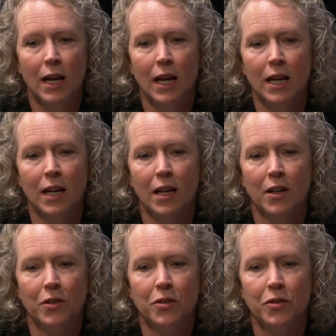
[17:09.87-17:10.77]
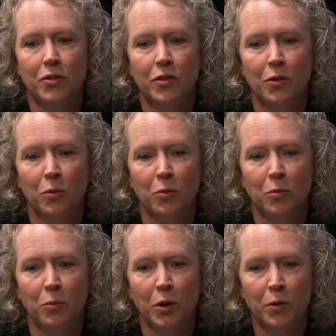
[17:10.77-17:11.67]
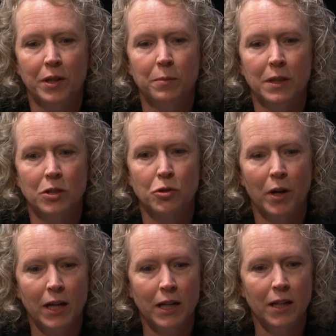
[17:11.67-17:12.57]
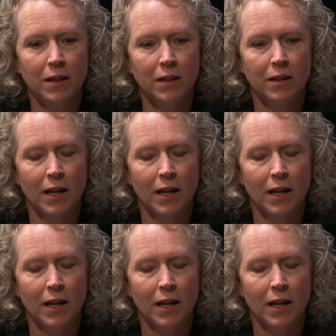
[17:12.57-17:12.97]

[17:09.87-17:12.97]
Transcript: and we're going to be training.